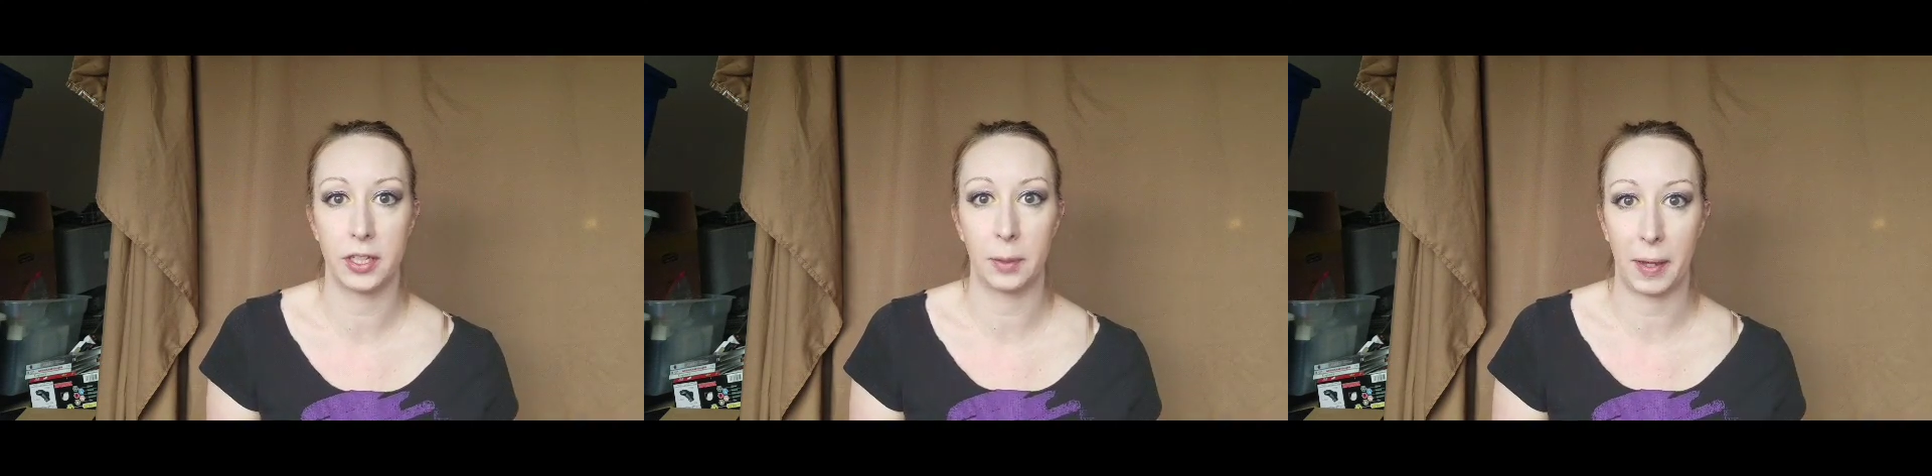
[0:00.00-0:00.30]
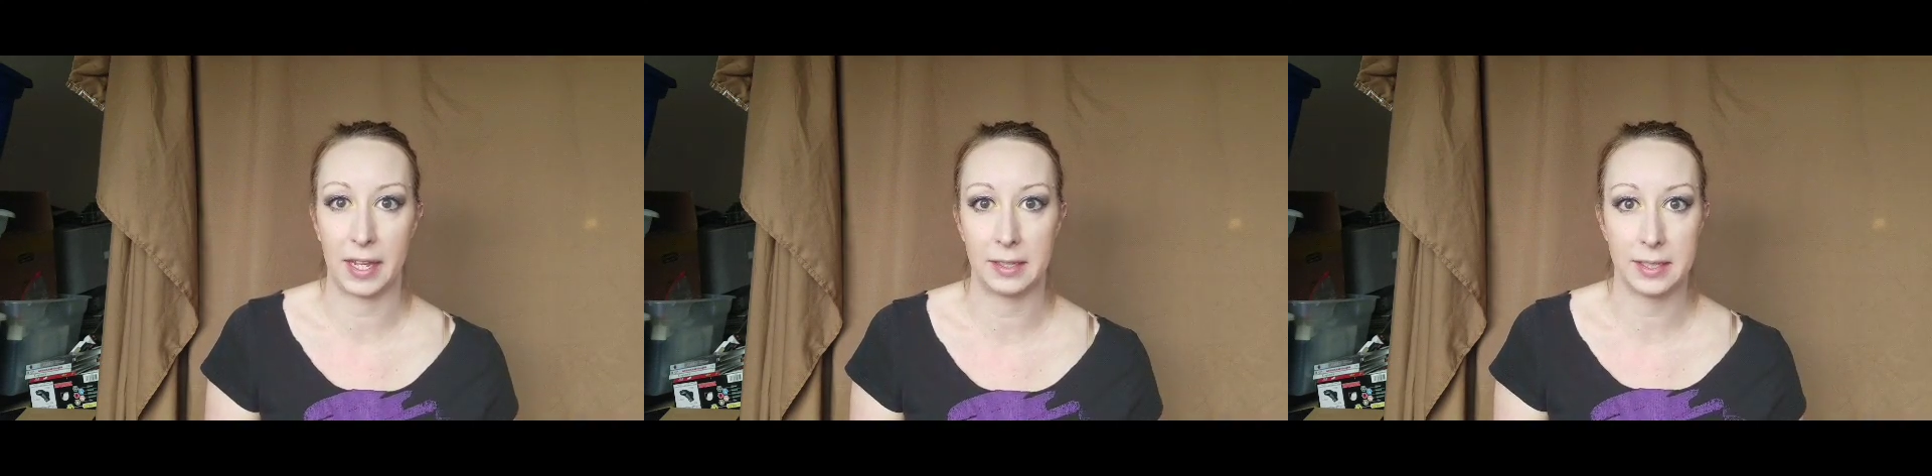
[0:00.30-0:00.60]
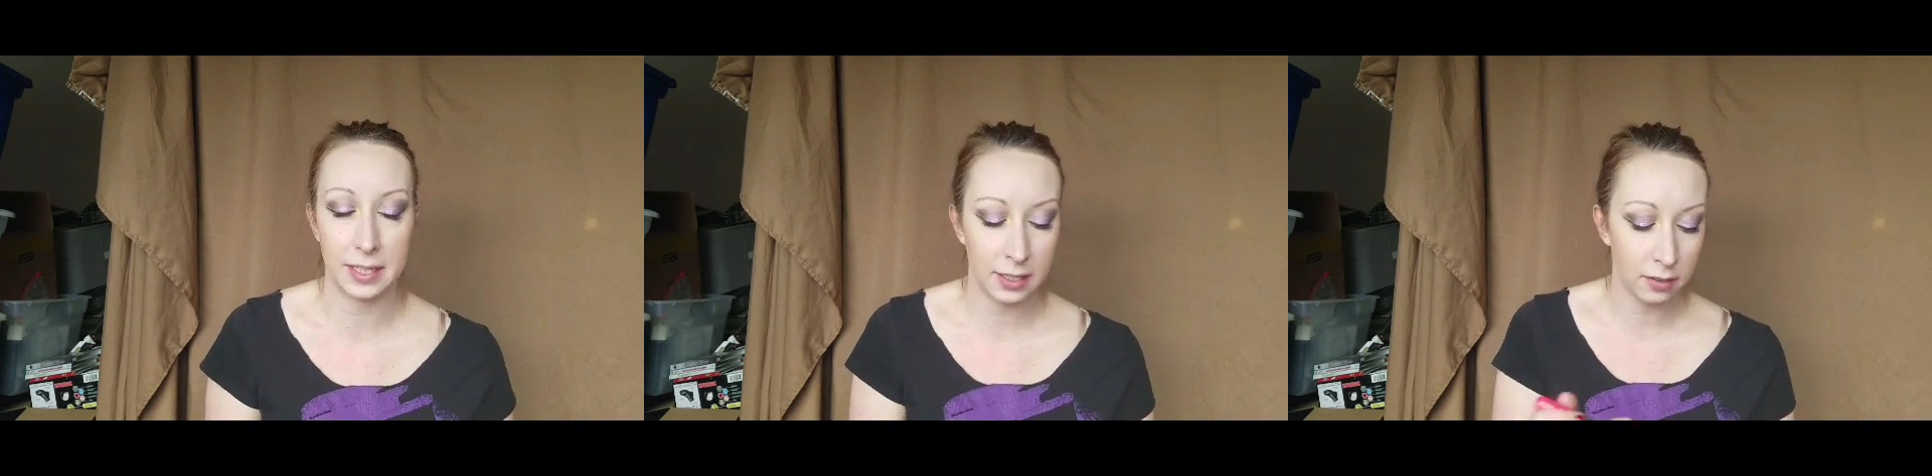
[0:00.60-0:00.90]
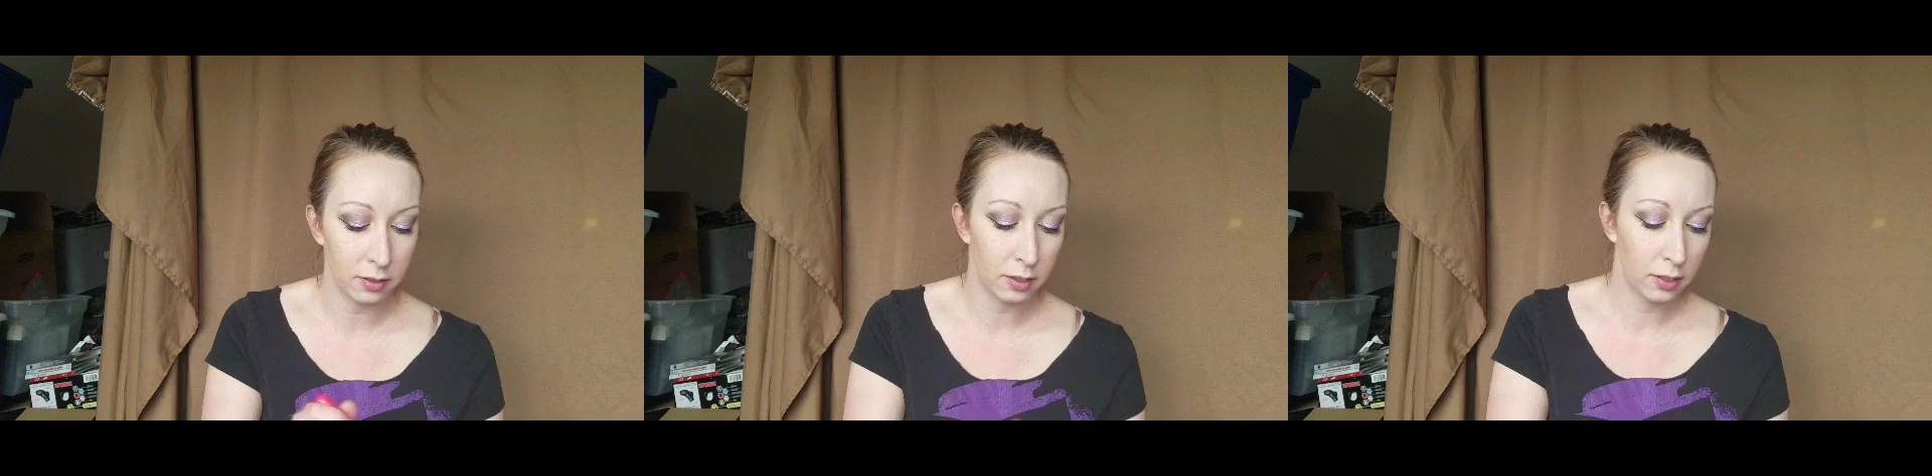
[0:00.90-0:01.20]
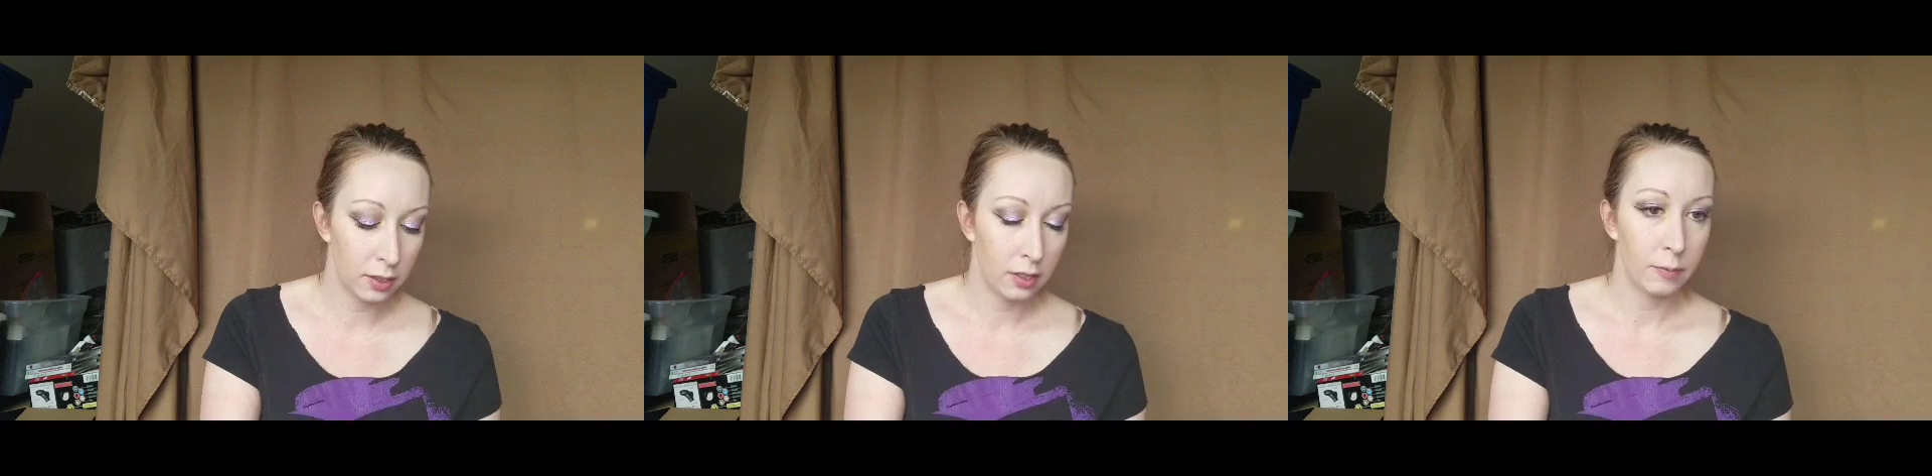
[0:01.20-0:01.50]
pasty
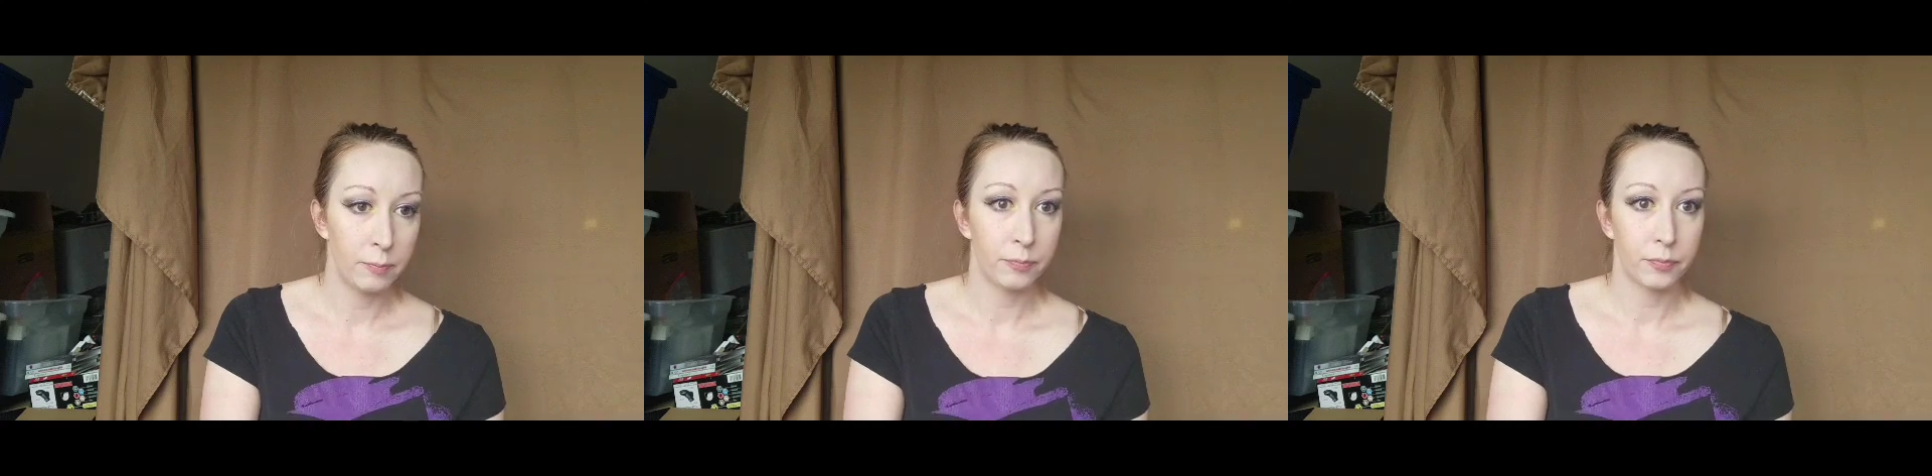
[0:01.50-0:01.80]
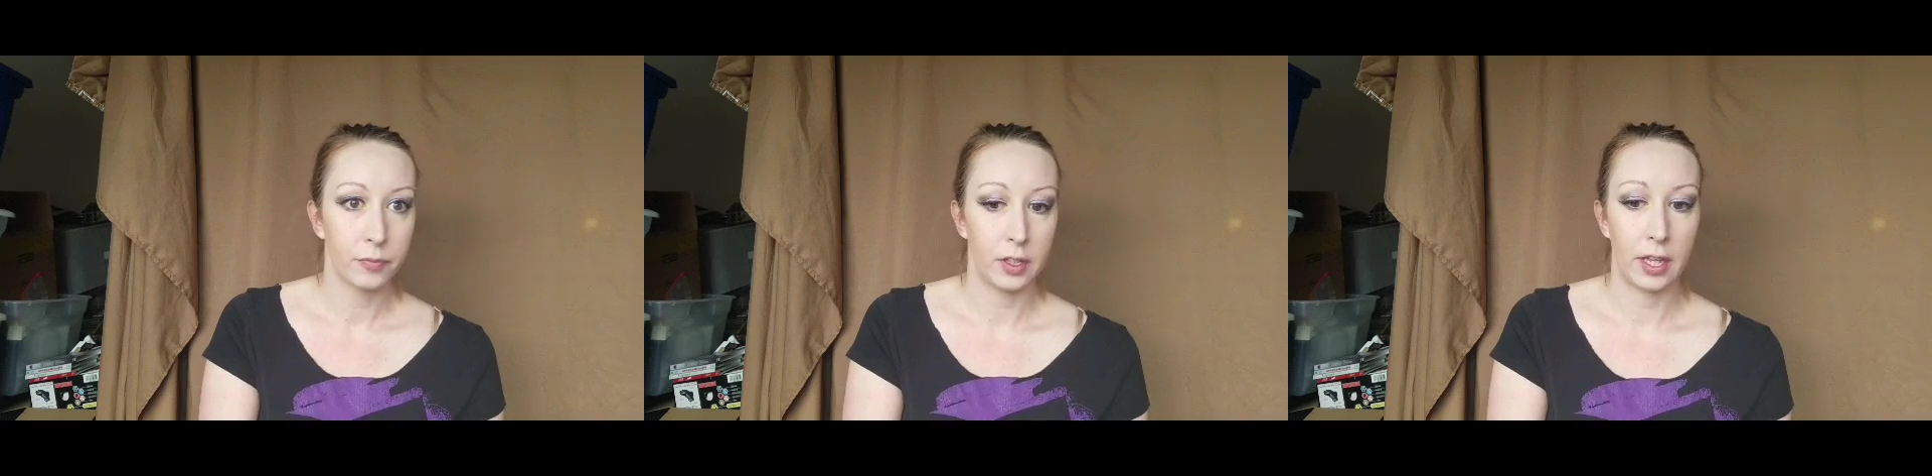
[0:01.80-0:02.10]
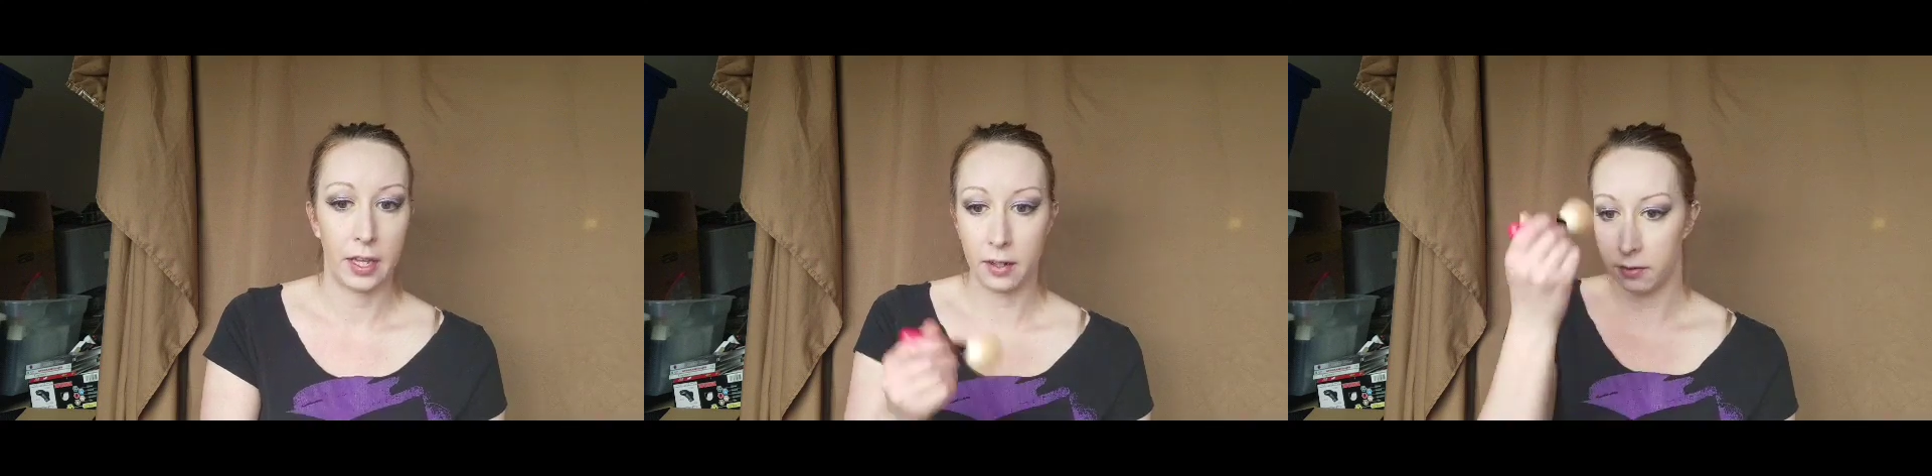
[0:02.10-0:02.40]
that